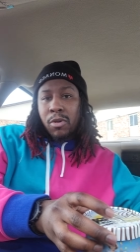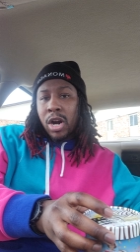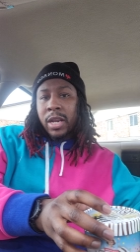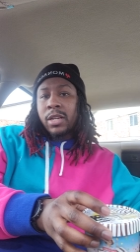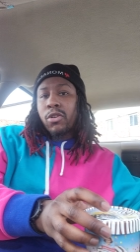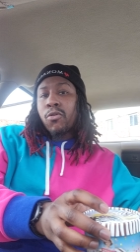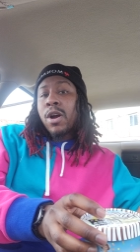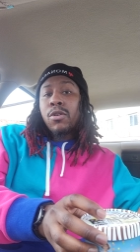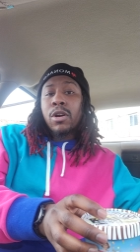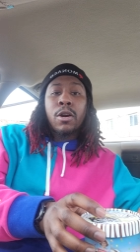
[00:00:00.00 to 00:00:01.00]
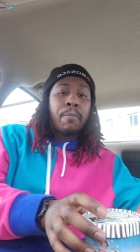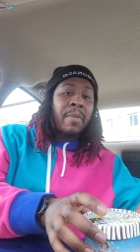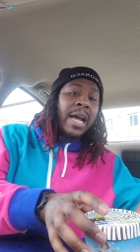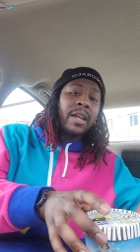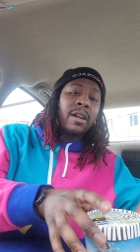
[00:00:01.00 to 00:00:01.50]
Market, Kroger,
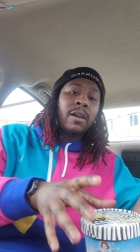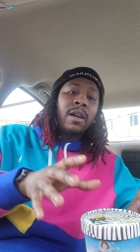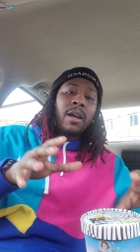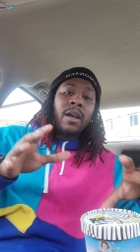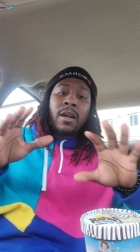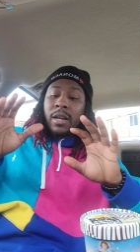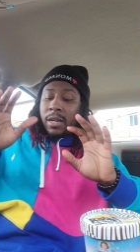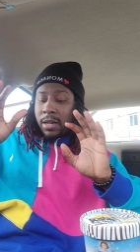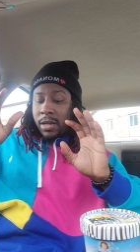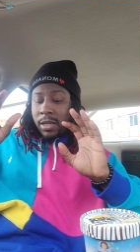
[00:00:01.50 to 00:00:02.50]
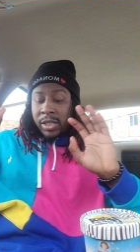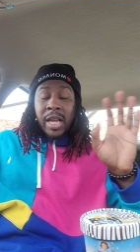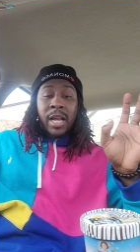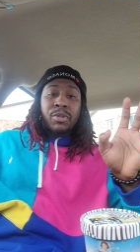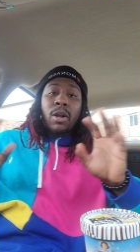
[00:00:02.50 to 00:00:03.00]
Meijer, uh,
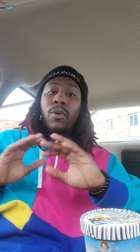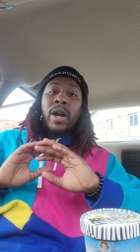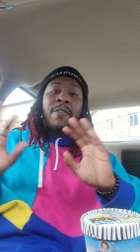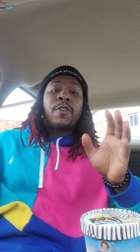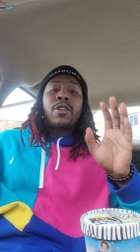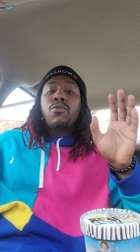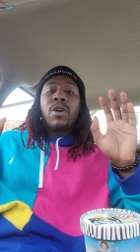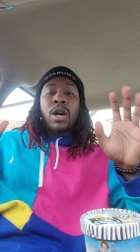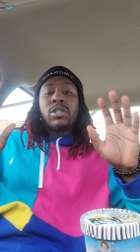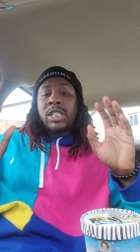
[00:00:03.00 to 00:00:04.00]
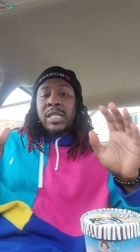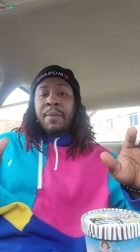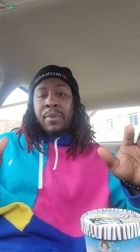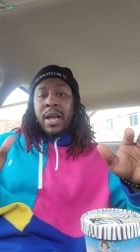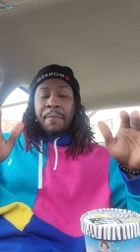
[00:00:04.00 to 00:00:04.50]
Sam's, wherever you go to
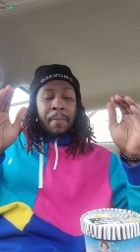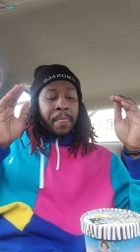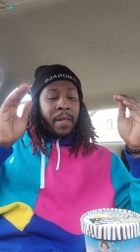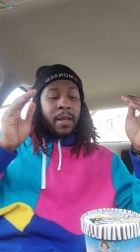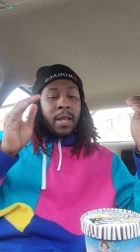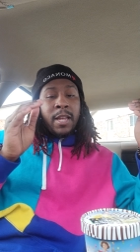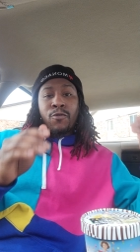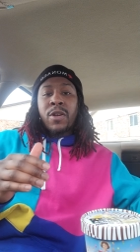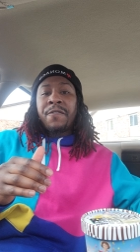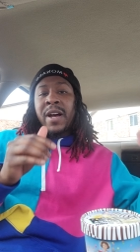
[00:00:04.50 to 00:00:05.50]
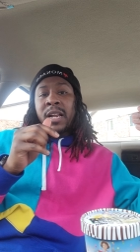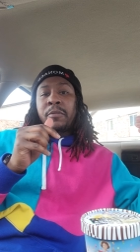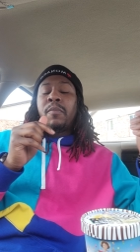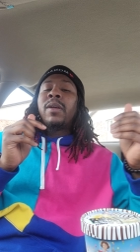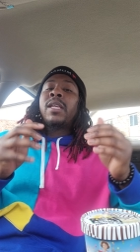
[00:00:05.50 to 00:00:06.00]
shop at, if you can find
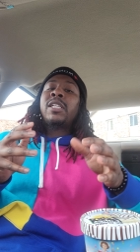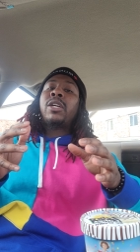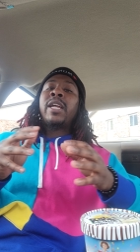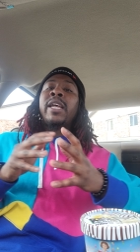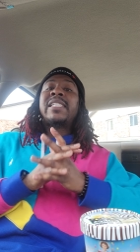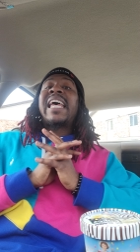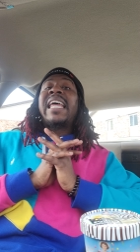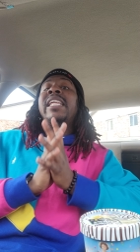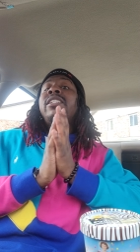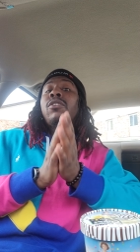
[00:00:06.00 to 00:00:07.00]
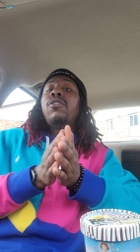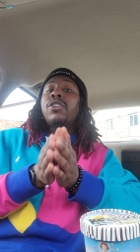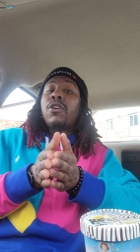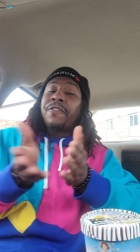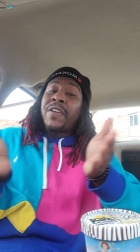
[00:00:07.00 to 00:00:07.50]
them, get your hands at least
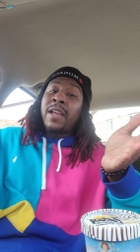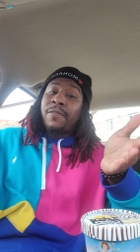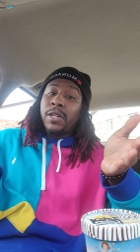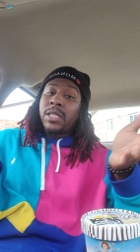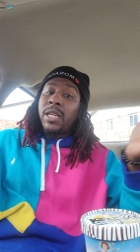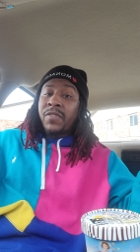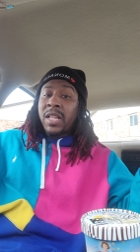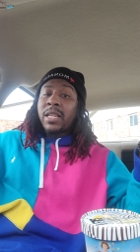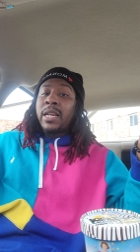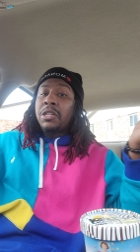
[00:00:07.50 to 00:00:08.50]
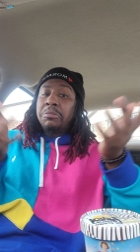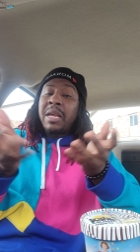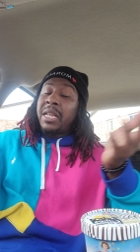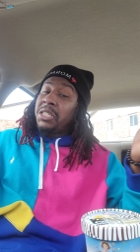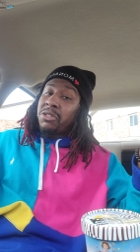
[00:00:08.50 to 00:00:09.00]
on your favorites. If nothing else,
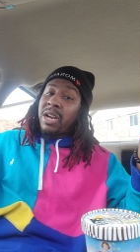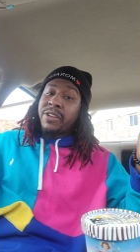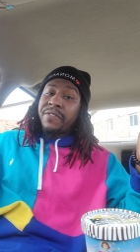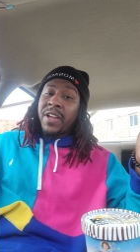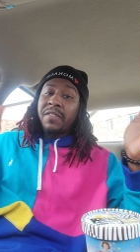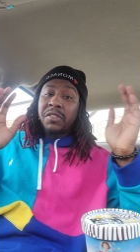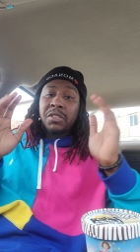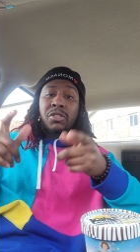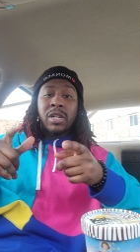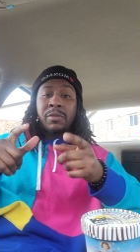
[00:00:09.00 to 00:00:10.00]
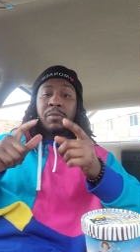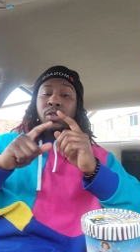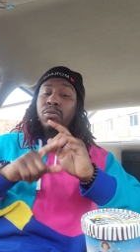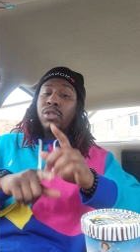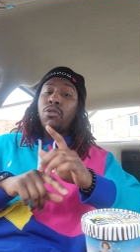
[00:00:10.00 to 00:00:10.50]
at least try your favorites. Trust
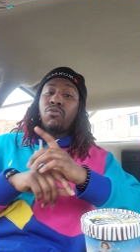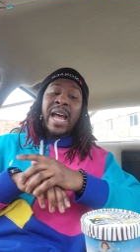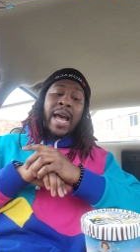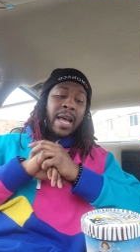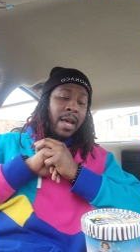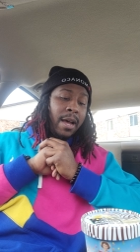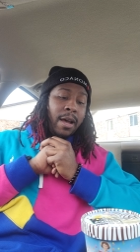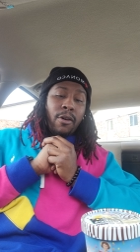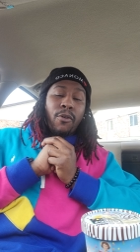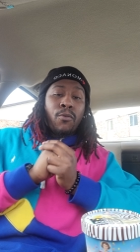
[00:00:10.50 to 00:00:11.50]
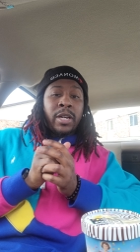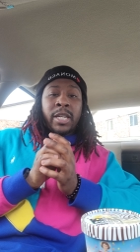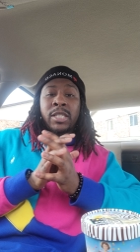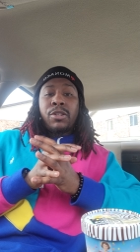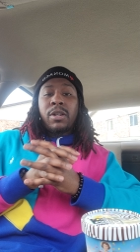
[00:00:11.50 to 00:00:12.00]
me, you do not want
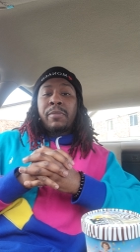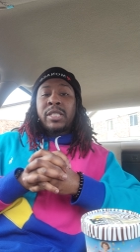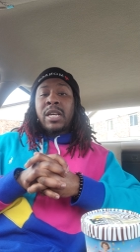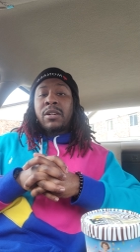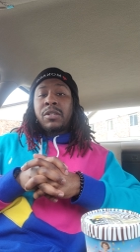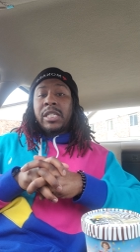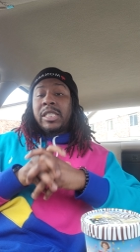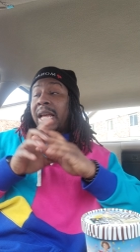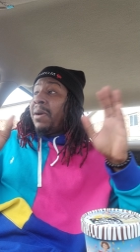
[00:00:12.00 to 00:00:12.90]
to continue to miss out on these.